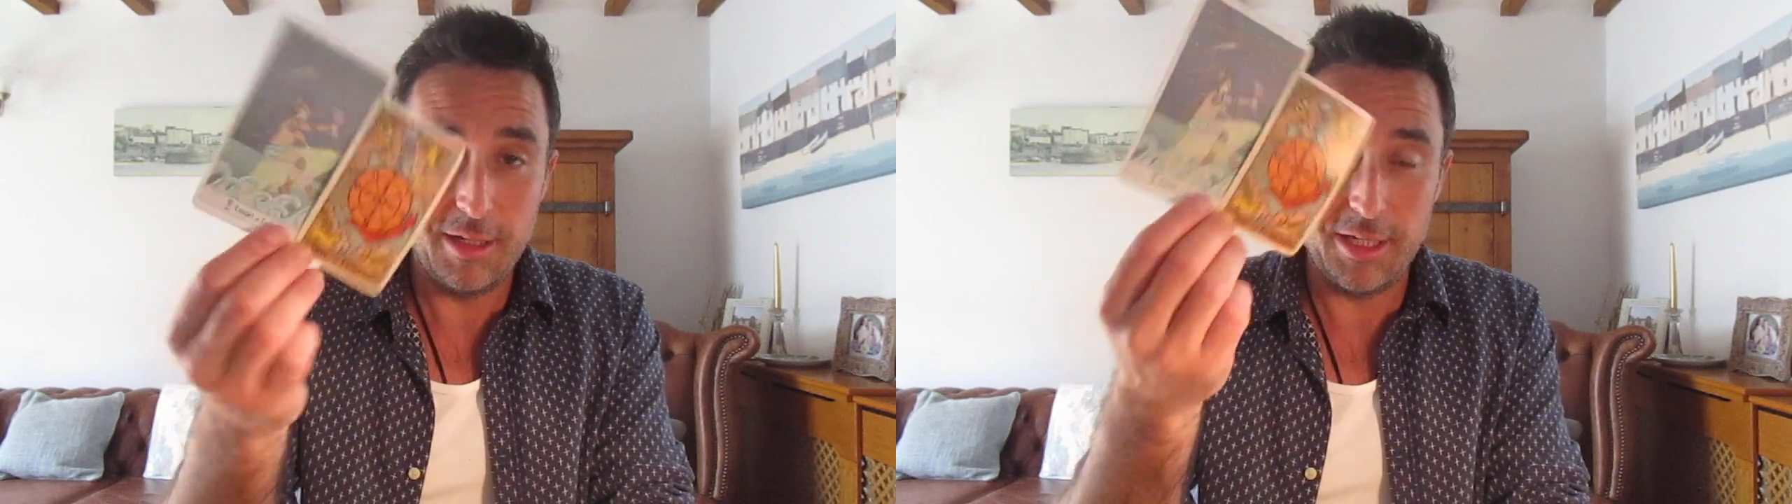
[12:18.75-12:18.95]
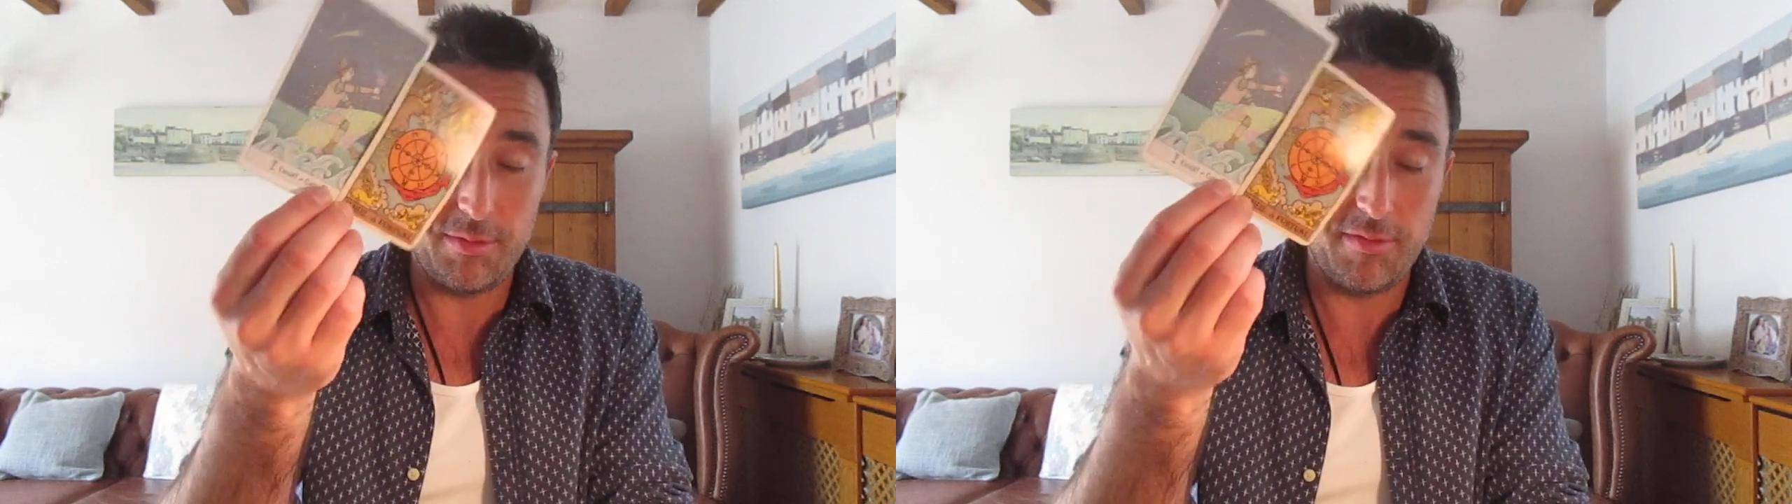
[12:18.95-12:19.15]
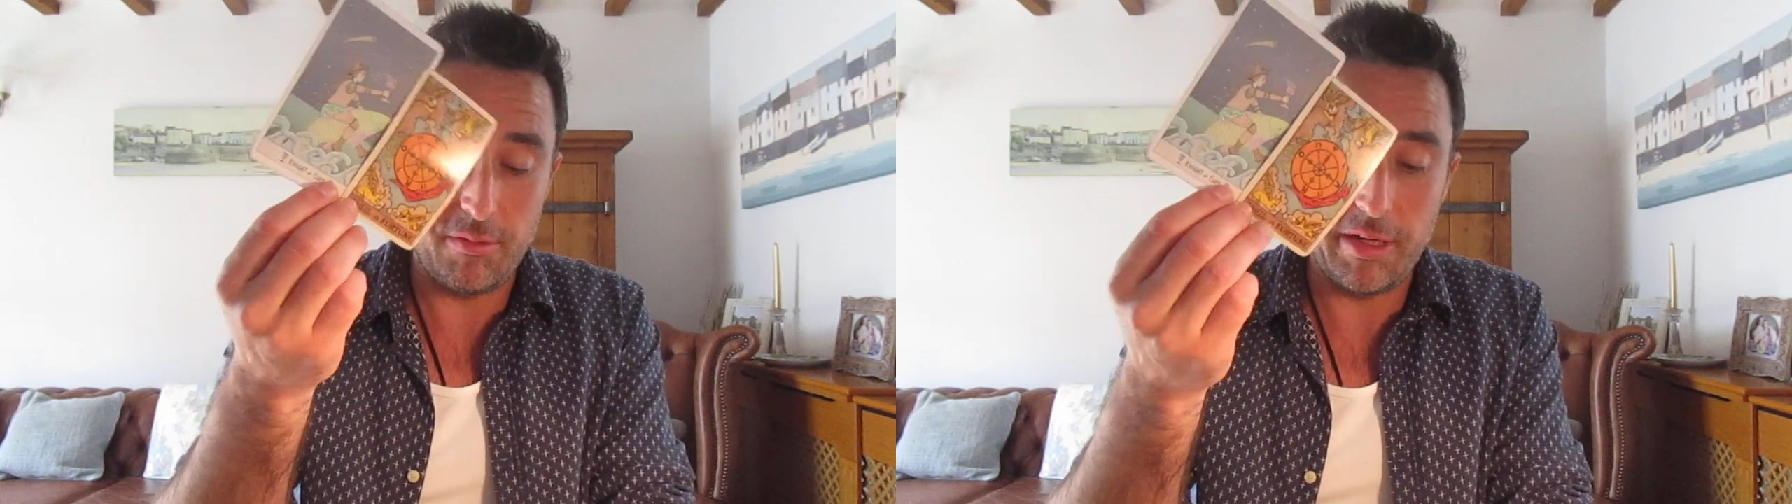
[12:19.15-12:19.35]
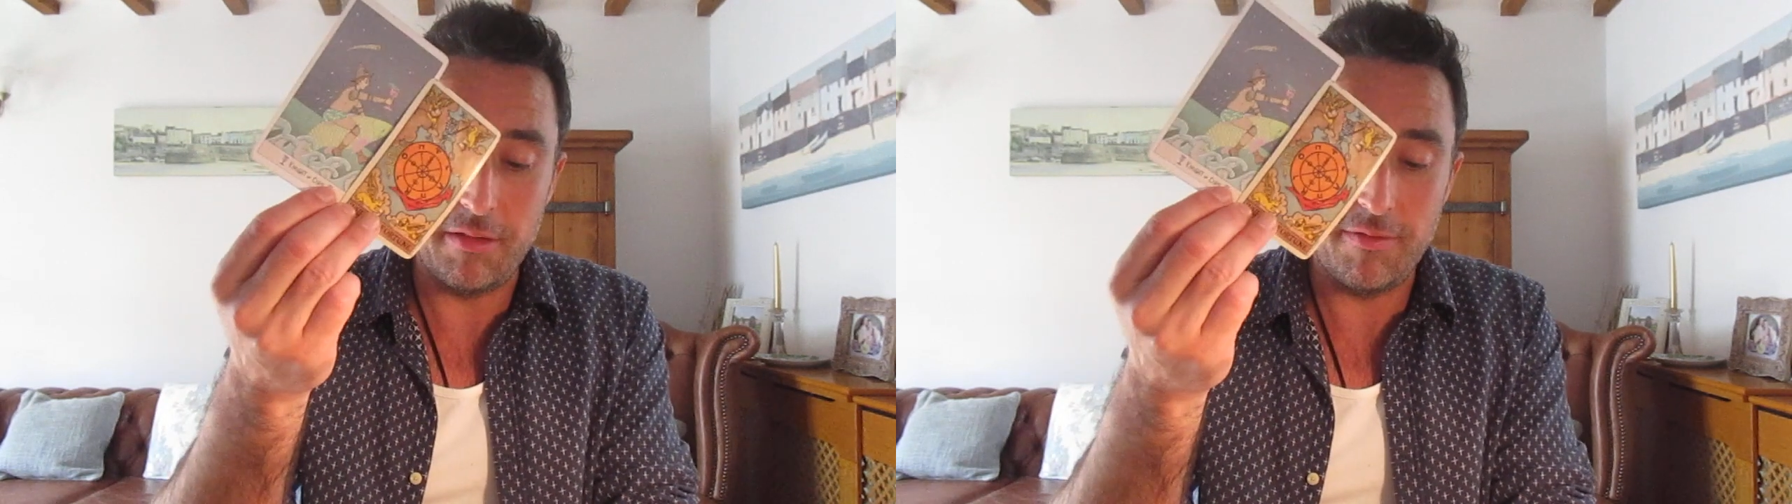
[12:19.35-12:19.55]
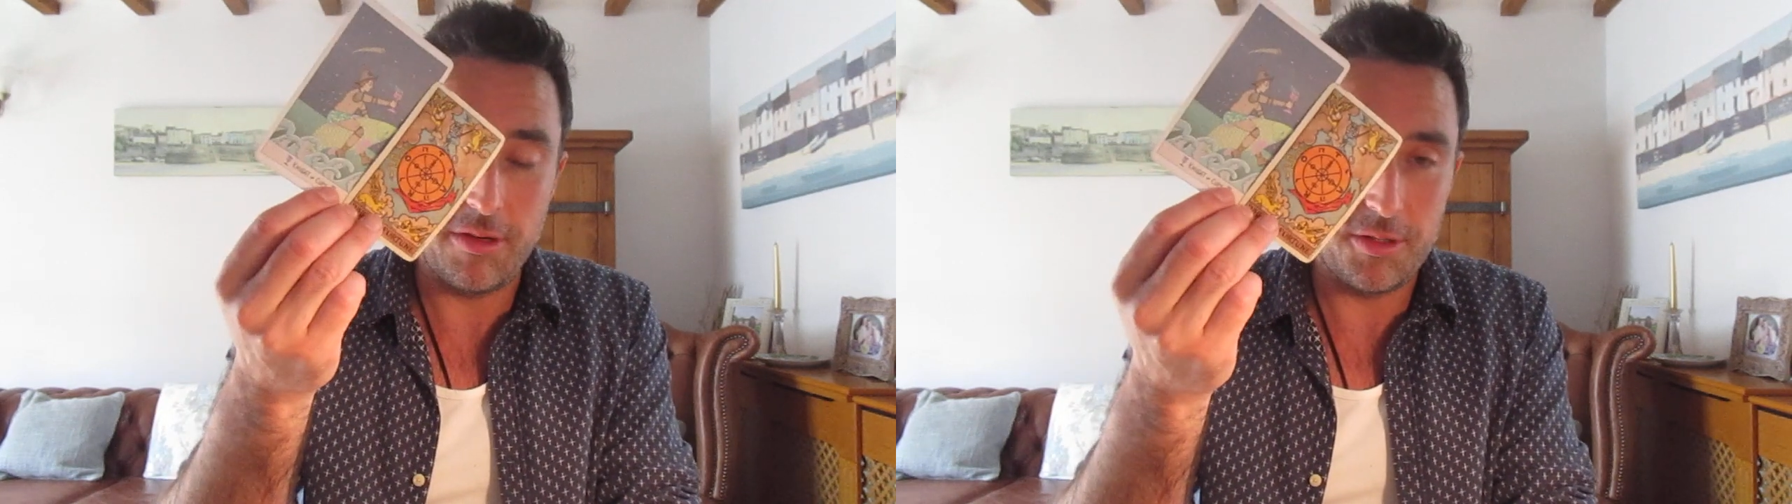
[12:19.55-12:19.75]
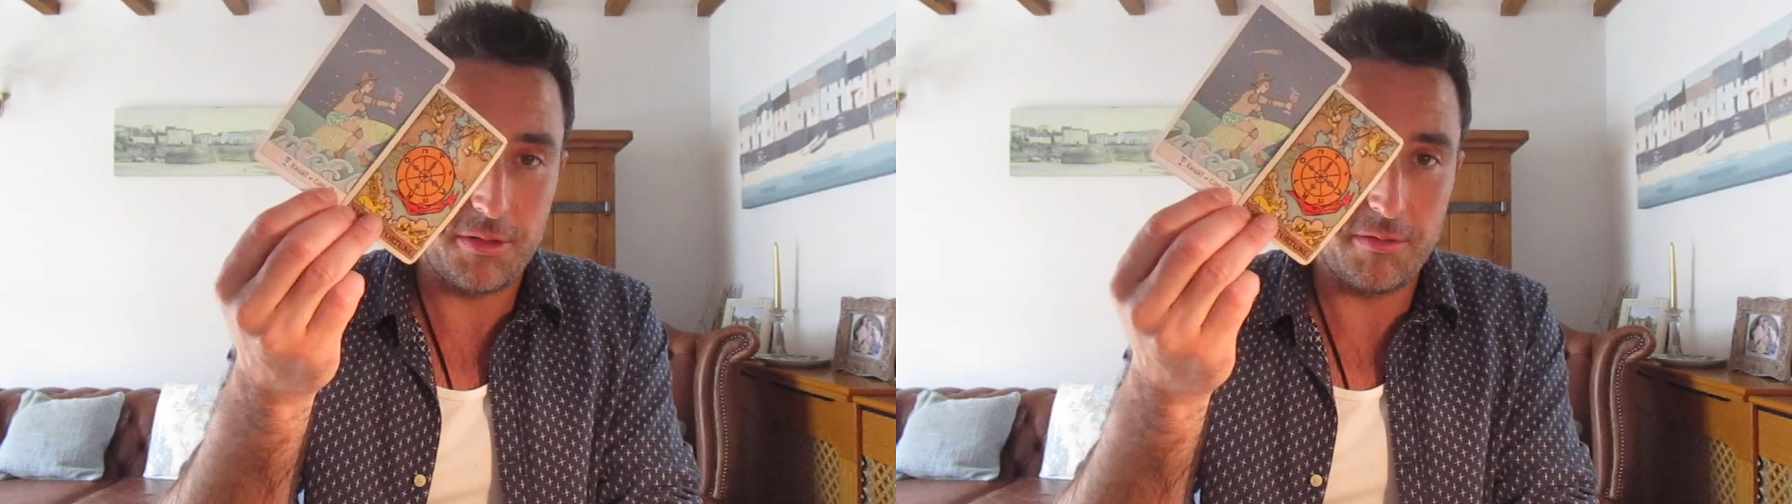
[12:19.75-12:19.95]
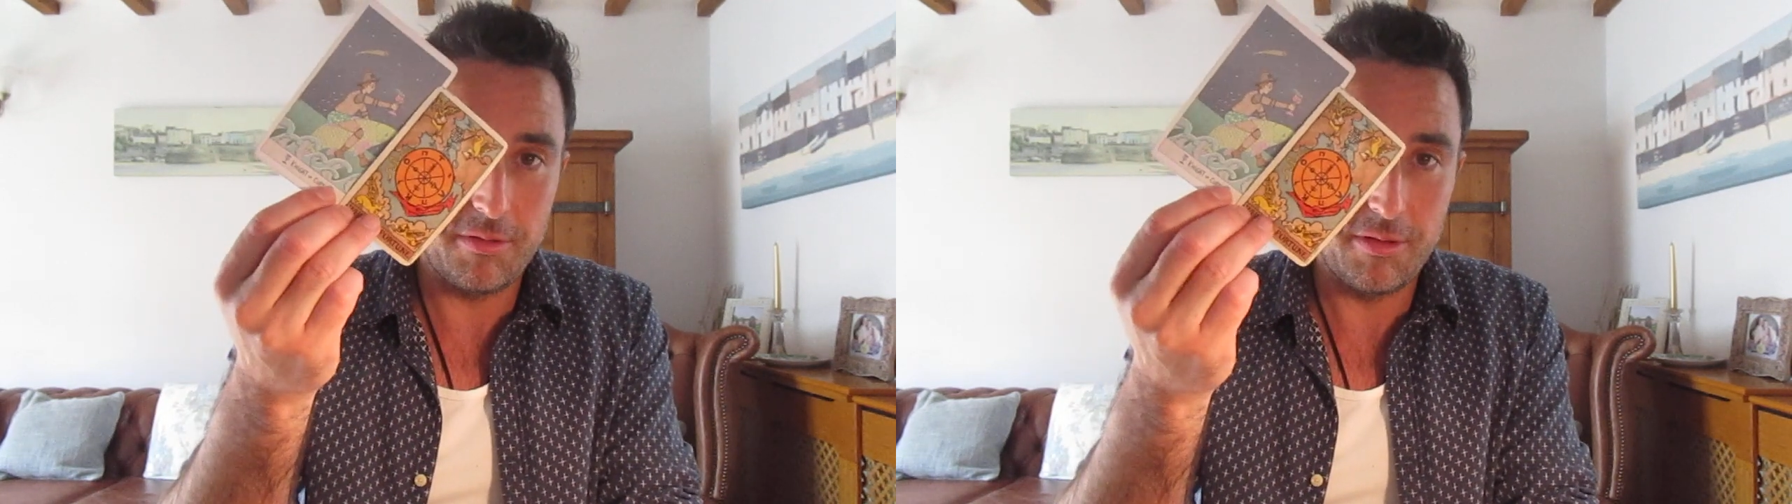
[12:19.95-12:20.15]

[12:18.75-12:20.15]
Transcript: is with the Wheel of Fortune.